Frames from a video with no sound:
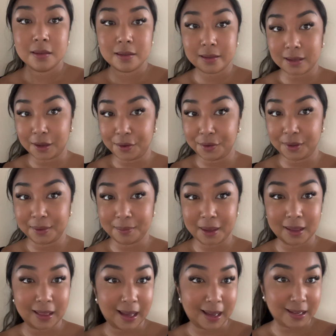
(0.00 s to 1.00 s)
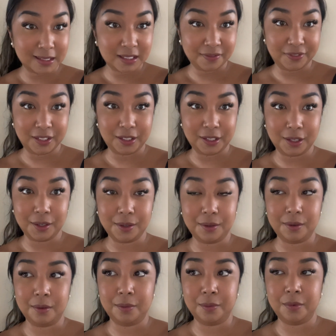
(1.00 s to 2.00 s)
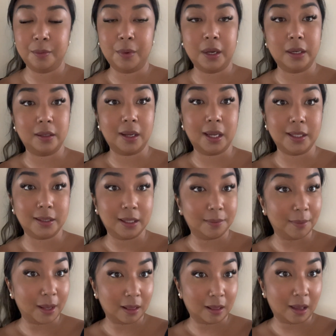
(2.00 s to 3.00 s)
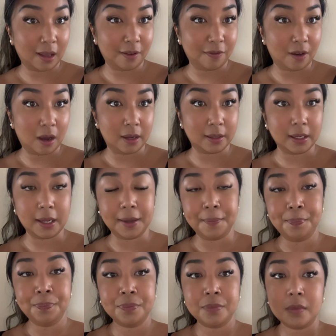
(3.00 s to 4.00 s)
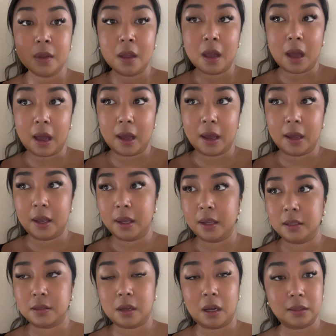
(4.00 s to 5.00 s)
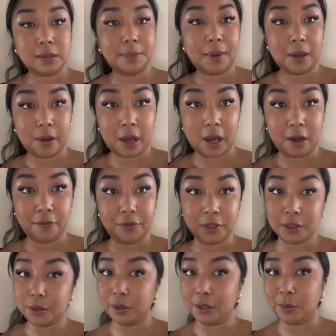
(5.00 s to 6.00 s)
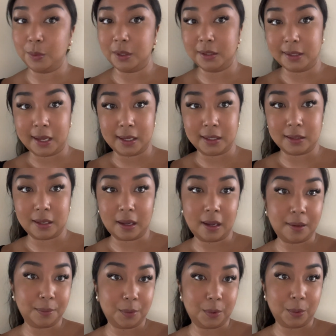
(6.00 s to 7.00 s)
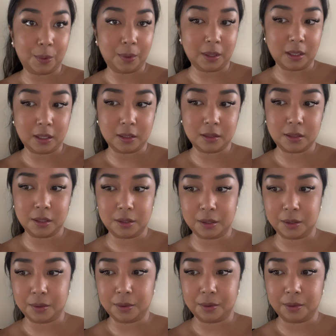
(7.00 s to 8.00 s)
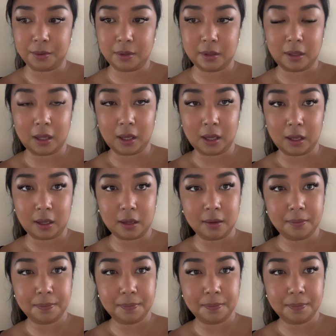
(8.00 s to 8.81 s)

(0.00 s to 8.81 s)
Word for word: So in my last video, when I did my life audit, I talked about how for 21 days I'm going to do, like,